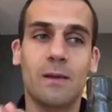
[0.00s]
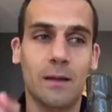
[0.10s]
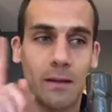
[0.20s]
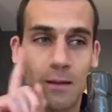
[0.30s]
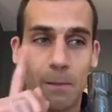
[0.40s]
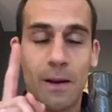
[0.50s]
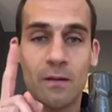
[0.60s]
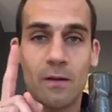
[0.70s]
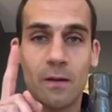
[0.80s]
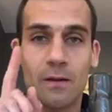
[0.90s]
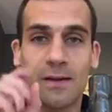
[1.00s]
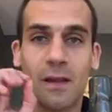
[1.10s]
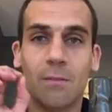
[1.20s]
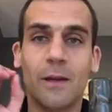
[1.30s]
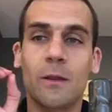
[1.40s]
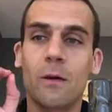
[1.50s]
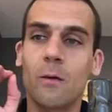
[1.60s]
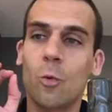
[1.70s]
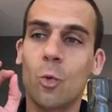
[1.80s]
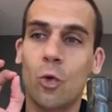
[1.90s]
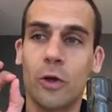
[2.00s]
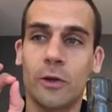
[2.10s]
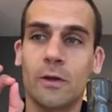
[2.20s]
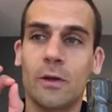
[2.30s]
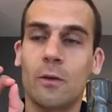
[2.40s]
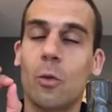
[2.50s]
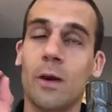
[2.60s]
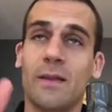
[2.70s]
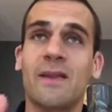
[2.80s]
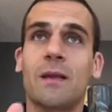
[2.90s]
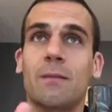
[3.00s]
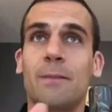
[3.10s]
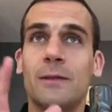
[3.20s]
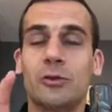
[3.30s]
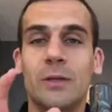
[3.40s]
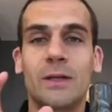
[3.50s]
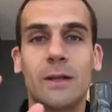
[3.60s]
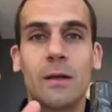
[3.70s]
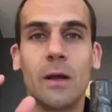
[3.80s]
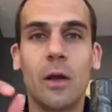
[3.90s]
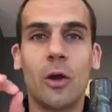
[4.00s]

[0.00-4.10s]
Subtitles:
that it's a parcel that has been that has been treated